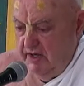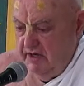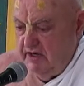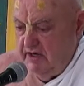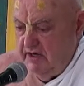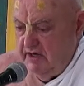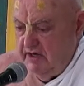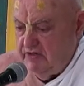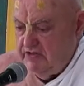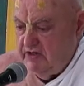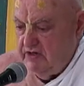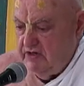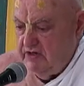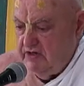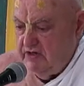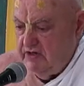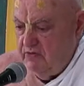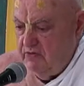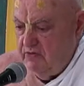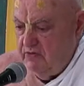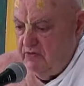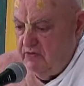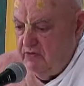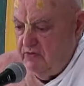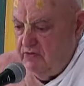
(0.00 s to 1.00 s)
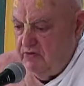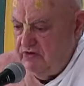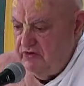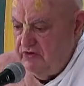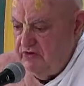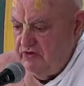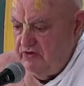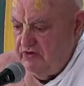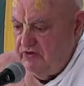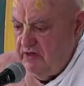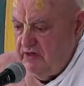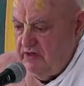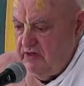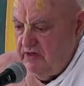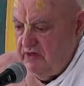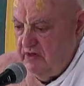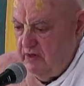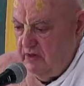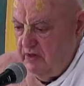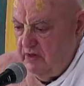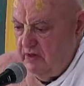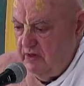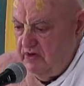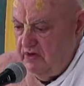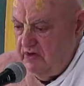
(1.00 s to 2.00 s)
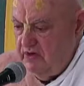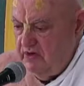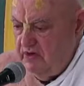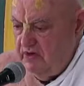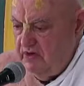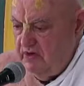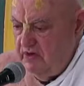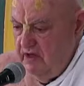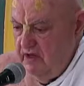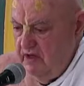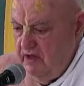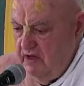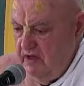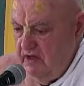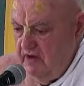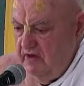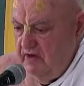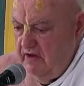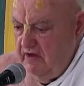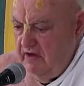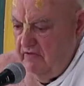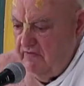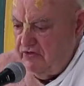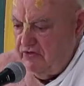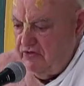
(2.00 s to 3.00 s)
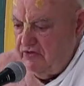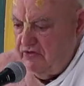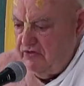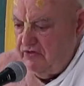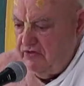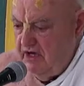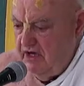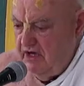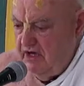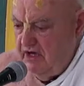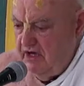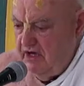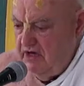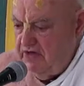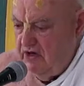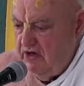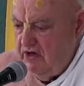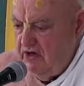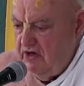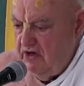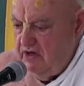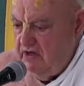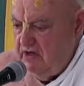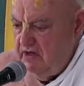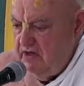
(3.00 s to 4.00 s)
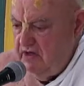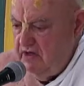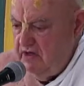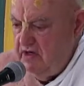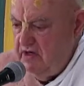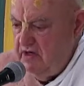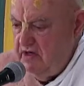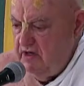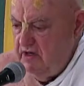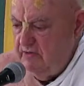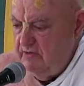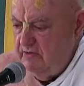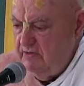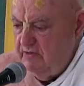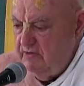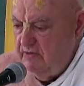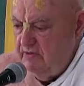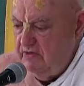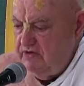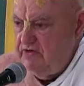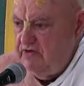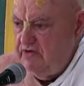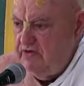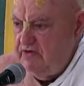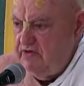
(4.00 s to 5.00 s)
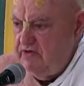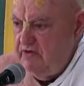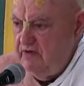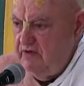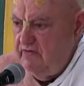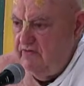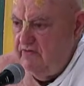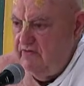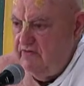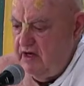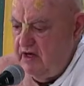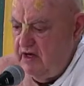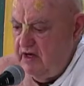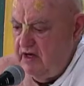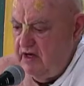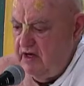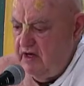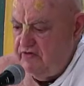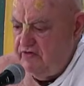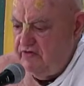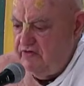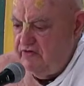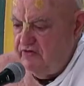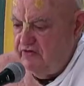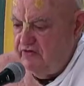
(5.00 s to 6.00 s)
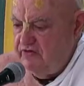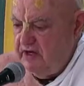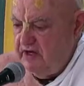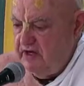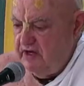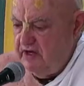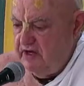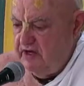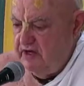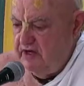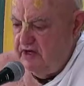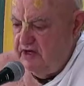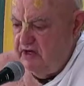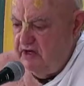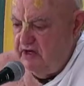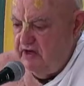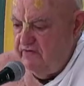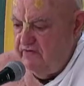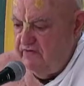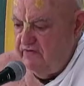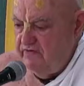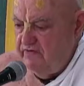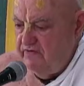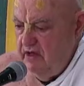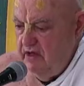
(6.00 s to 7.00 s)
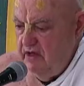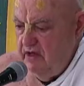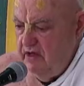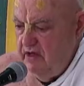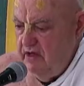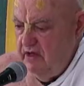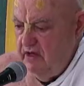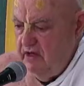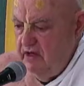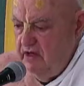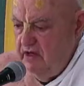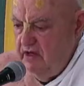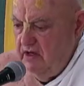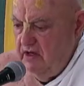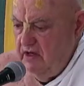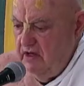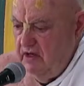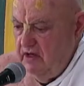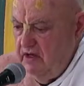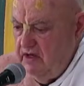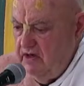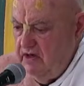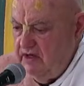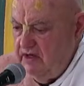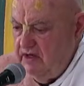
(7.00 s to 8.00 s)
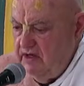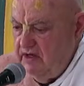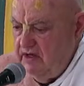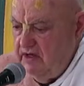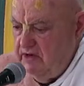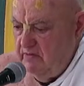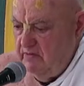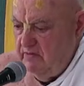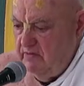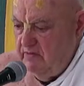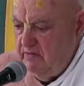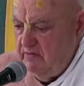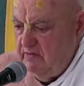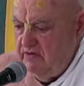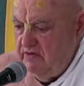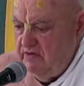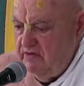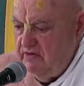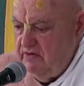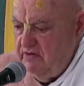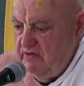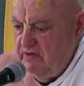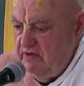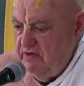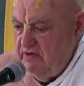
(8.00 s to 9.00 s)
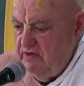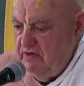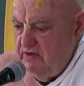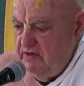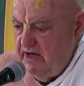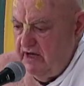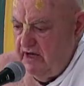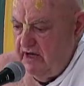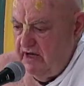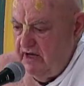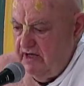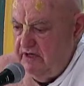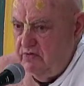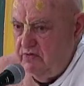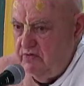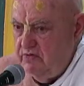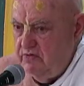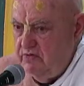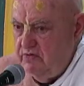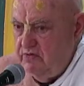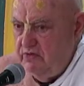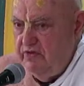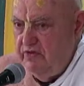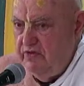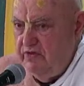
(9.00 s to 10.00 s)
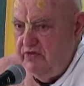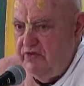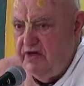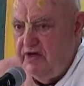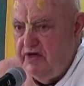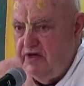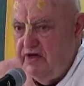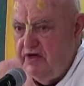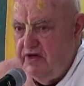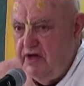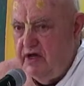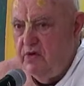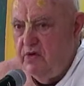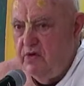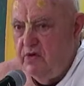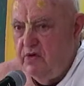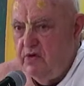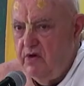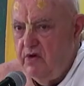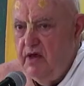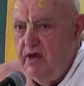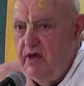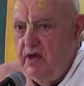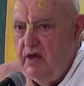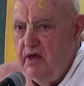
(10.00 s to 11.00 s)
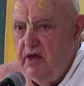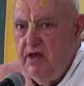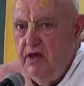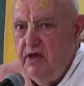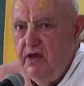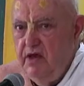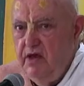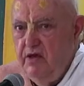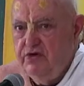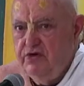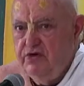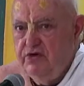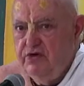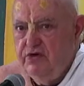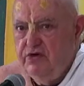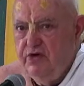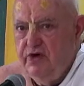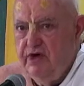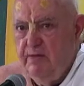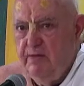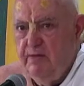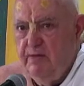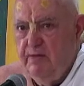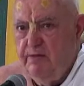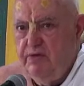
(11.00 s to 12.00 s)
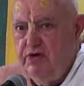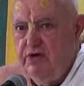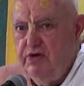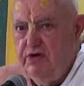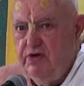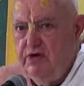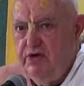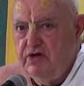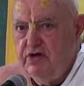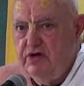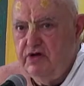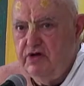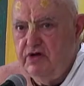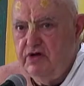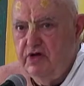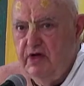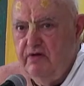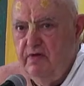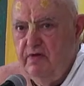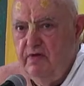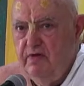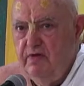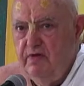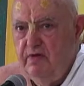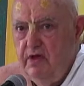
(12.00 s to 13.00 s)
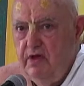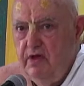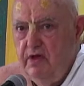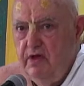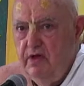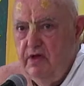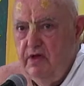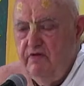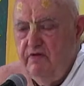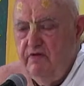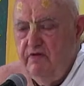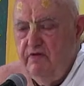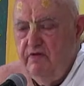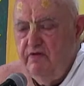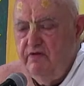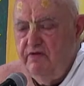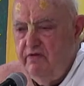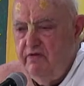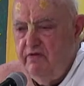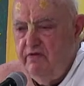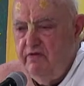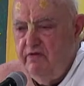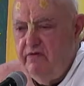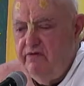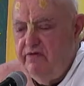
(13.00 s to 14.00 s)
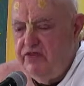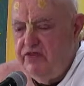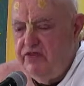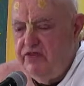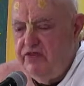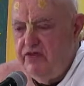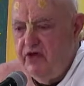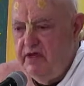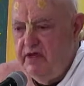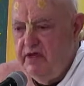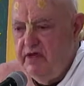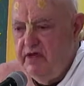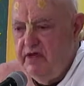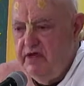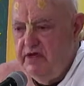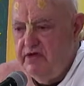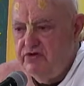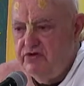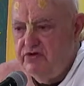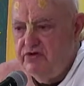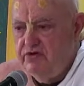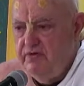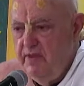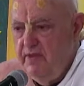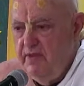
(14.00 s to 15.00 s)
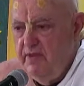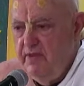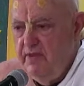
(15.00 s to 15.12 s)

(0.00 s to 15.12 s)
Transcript: In any case, karma runs to the point where if a person dies young, karma for that life is taken care of. And I told him about the idea of what you think now is what's going to happen in your next life. Whatever your thought is,